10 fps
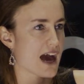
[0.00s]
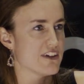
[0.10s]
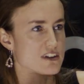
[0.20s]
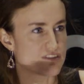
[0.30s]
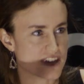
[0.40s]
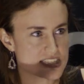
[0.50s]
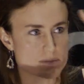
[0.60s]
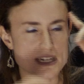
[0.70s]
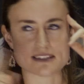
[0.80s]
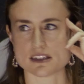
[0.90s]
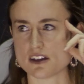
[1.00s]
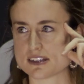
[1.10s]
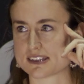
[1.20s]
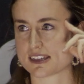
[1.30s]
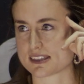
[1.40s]
I think the first thing we need to
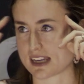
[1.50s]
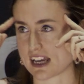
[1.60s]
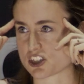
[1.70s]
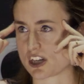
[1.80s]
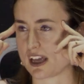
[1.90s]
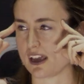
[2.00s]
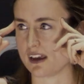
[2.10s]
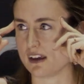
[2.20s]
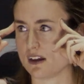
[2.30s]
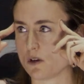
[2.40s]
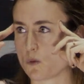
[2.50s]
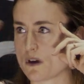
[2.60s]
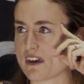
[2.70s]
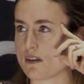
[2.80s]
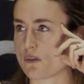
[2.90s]
notice is that actually
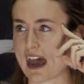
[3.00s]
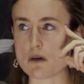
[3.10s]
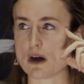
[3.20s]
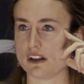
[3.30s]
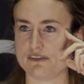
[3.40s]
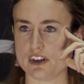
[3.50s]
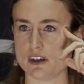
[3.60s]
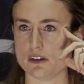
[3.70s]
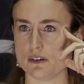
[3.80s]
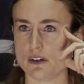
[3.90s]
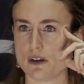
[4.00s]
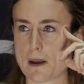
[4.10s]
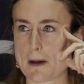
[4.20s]
within their worldview,